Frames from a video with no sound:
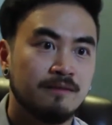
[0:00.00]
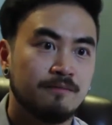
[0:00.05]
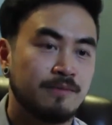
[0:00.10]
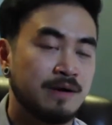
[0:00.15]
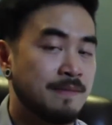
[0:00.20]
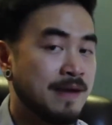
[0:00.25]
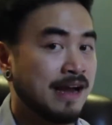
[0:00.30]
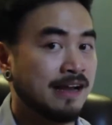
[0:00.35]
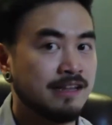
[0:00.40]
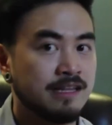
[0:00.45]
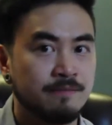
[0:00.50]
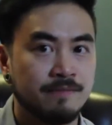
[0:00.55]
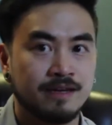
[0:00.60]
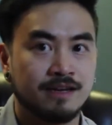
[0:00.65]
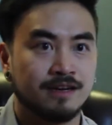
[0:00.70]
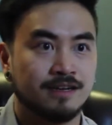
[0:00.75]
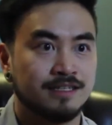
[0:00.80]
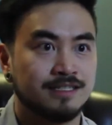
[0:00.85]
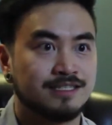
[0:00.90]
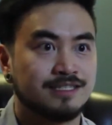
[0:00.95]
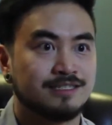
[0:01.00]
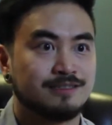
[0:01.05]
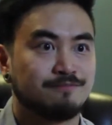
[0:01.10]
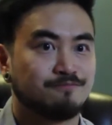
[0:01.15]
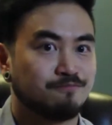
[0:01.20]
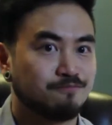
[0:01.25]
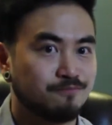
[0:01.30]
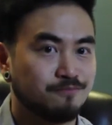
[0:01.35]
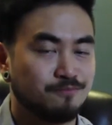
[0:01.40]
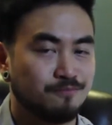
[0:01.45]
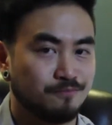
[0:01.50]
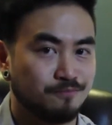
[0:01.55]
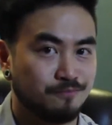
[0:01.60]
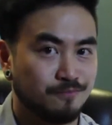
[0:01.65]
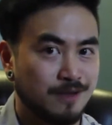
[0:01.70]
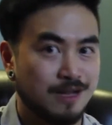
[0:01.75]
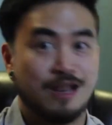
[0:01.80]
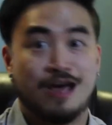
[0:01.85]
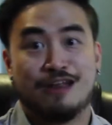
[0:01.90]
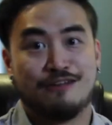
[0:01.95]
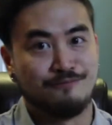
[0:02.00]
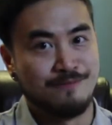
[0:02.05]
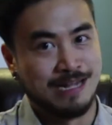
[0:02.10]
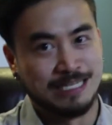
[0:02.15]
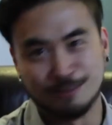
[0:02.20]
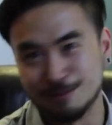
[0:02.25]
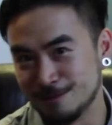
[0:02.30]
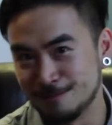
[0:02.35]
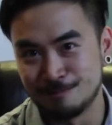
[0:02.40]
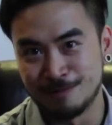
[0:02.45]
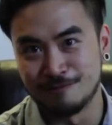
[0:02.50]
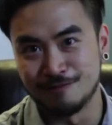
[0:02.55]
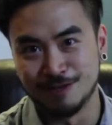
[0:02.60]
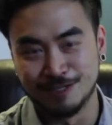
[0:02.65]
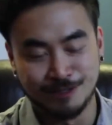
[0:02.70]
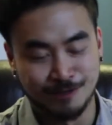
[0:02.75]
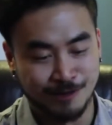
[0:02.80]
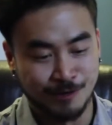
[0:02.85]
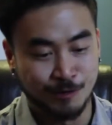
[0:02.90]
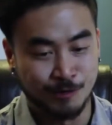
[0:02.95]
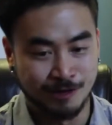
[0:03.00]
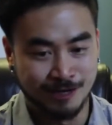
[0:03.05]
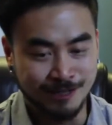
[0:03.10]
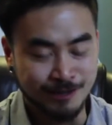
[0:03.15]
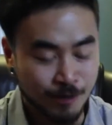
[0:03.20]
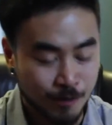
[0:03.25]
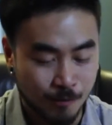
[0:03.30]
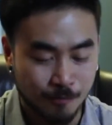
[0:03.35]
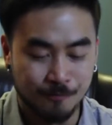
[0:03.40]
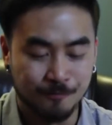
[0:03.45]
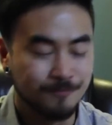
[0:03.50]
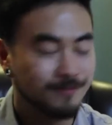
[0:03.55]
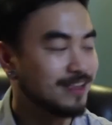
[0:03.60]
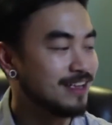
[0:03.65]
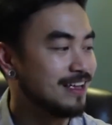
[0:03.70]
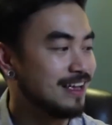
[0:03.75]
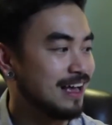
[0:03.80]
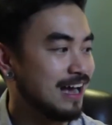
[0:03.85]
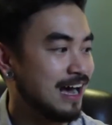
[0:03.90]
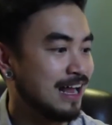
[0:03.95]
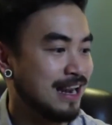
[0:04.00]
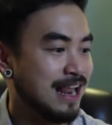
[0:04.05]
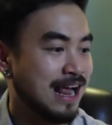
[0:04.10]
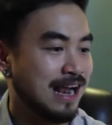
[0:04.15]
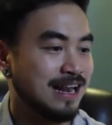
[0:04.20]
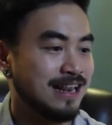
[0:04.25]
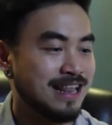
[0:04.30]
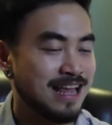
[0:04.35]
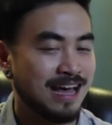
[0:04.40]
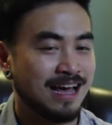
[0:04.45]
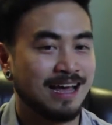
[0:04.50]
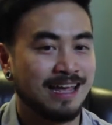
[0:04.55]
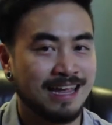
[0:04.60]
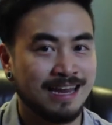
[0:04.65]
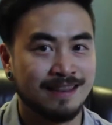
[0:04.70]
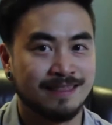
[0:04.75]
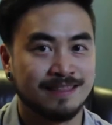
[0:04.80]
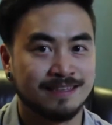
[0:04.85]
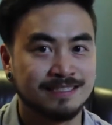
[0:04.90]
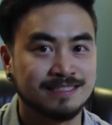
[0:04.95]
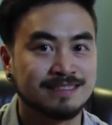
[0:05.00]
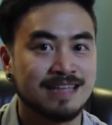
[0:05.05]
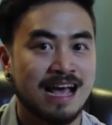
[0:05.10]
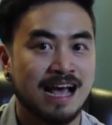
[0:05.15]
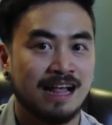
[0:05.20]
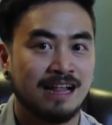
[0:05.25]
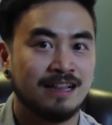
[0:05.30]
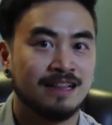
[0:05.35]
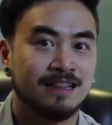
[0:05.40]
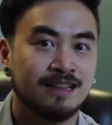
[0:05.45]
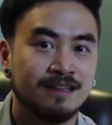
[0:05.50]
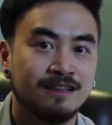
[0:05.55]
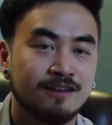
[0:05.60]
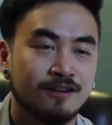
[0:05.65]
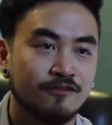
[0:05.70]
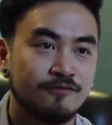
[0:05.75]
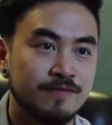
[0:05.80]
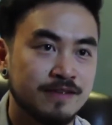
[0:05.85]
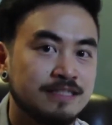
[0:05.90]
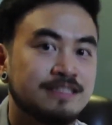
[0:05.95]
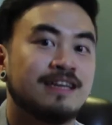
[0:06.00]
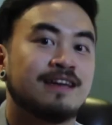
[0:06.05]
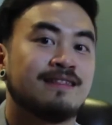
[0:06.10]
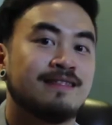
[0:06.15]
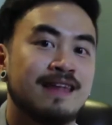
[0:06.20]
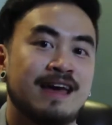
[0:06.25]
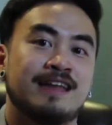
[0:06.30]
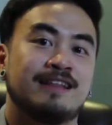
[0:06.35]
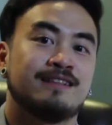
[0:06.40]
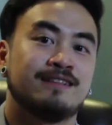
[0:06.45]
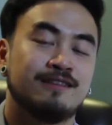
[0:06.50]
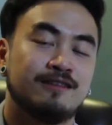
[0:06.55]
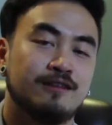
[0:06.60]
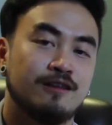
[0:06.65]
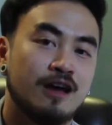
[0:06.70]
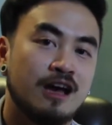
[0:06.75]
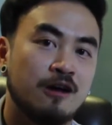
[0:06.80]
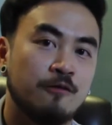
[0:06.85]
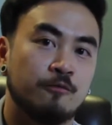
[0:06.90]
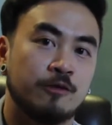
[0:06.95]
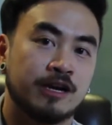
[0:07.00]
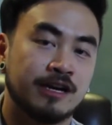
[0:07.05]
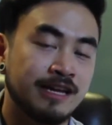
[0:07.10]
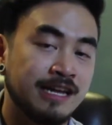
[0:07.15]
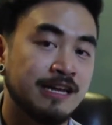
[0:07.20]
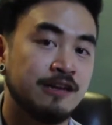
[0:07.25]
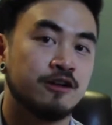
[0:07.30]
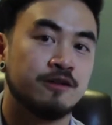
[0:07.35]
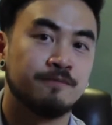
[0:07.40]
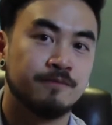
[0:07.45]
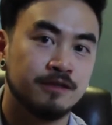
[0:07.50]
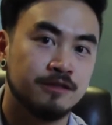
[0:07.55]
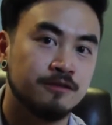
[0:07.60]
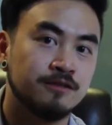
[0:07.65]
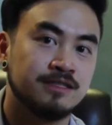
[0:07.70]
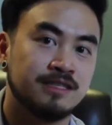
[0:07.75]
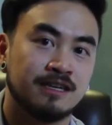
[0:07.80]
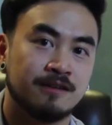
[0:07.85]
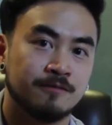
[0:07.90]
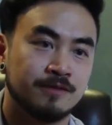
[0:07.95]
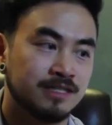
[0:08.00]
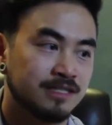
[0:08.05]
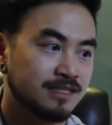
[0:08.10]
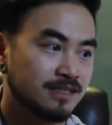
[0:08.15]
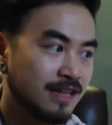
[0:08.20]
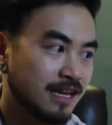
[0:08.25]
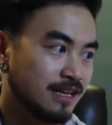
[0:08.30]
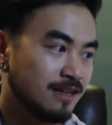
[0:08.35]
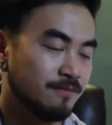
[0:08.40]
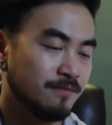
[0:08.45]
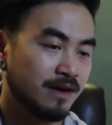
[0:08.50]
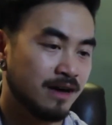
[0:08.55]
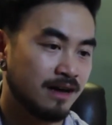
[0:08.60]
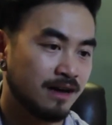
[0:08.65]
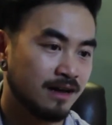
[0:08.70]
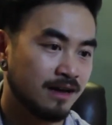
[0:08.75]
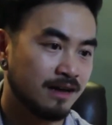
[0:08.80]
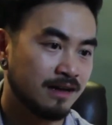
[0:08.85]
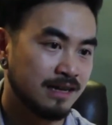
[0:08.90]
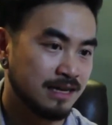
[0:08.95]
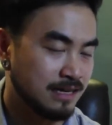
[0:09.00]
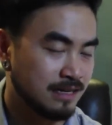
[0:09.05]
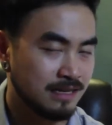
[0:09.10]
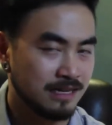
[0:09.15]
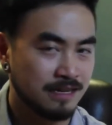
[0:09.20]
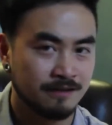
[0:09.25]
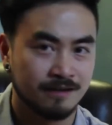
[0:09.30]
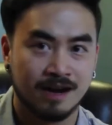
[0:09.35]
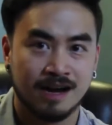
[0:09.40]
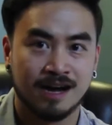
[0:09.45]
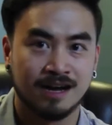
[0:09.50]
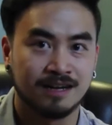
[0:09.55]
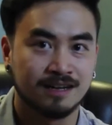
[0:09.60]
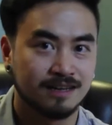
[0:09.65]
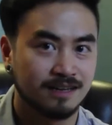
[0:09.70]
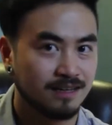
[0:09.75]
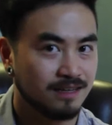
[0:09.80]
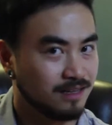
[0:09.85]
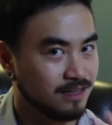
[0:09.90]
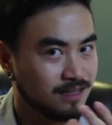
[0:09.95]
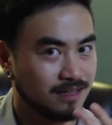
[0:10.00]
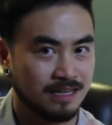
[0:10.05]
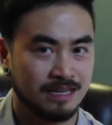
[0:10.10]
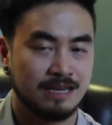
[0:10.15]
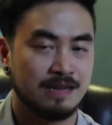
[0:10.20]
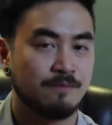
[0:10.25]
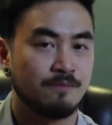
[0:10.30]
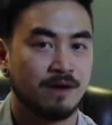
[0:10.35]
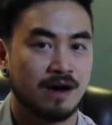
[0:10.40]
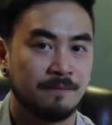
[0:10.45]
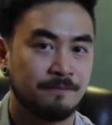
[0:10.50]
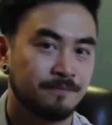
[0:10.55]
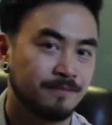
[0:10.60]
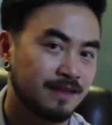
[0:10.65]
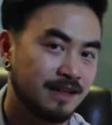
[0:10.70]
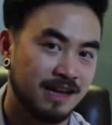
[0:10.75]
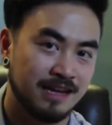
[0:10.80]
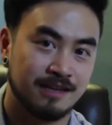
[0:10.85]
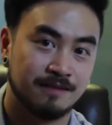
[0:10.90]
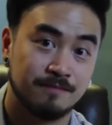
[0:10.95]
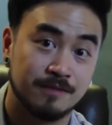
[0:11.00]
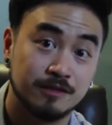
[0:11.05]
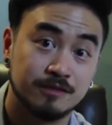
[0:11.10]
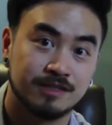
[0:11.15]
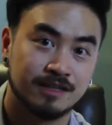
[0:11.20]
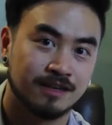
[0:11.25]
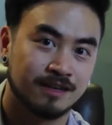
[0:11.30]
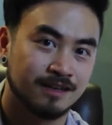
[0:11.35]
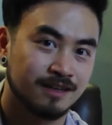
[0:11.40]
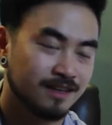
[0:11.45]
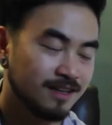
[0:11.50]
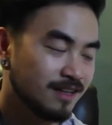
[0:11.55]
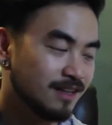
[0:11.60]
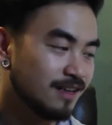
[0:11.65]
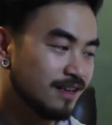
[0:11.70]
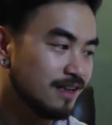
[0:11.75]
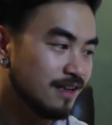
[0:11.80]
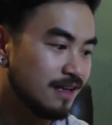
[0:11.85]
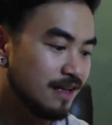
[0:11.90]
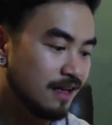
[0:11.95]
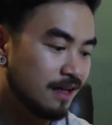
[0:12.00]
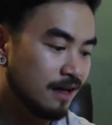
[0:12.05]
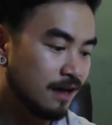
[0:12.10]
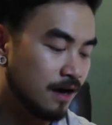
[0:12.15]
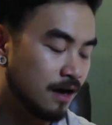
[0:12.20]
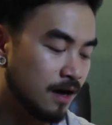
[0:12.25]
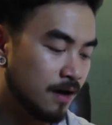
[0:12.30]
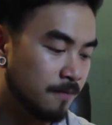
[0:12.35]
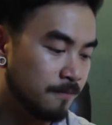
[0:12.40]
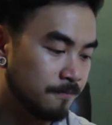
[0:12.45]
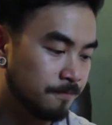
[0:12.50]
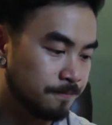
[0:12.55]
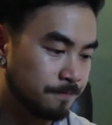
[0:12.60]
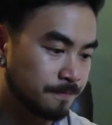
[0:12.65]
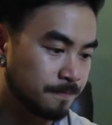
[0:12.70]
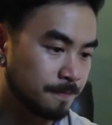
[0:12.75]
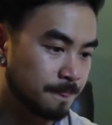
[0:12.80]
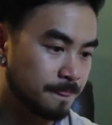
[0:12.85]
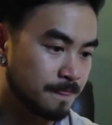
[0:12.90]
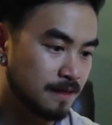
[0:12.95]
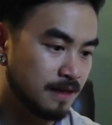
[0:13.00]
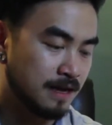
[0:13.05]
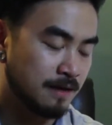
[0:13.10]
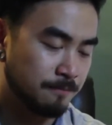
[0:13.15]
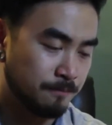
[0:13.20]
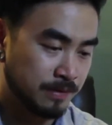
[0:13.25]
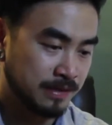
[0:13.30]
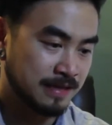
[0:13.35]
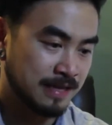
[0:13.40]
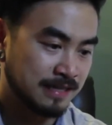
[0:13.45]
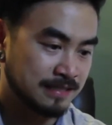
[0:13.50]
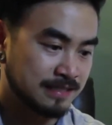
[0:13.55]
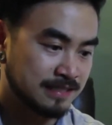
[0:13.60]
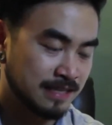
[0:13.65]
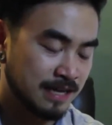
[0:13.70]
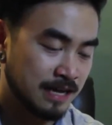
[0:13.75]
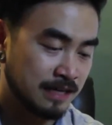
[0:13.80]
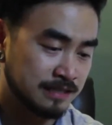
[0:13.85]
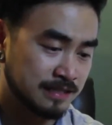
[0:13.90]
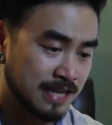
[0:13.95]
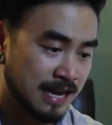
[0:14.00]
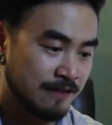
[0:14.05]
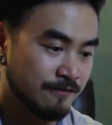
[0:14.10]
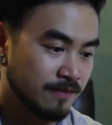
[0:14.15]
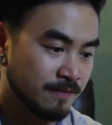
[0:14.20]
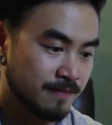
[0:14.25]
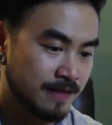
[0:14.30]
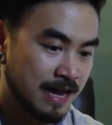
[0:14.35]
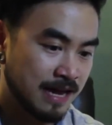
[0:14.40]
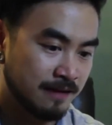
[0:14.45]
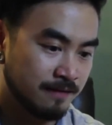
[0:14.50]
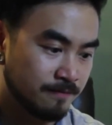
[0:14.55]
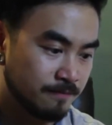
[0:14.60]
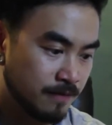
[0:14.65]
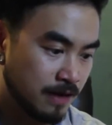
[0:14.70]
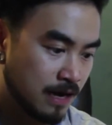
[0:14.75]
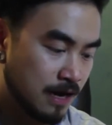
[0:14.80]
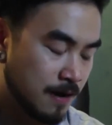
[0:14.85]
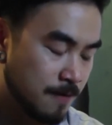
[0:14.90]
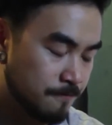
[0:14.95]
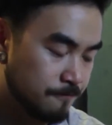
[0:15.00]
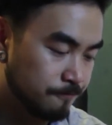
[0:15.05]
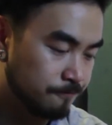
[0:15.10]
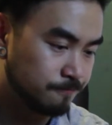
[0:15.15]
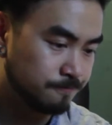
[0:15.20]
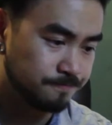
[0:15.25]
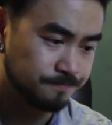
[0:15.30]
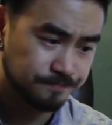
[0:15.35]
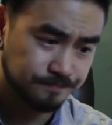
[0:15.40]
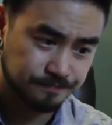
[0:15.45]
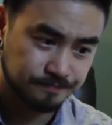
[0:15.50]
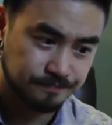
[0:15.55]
primarily because a lot of bands would prefer to record at home. Uh, na in the style of music that we're keen on producing, which is like mga indie rock, uh, indie pop kind of music. Um, uh, but as, aside from that, um,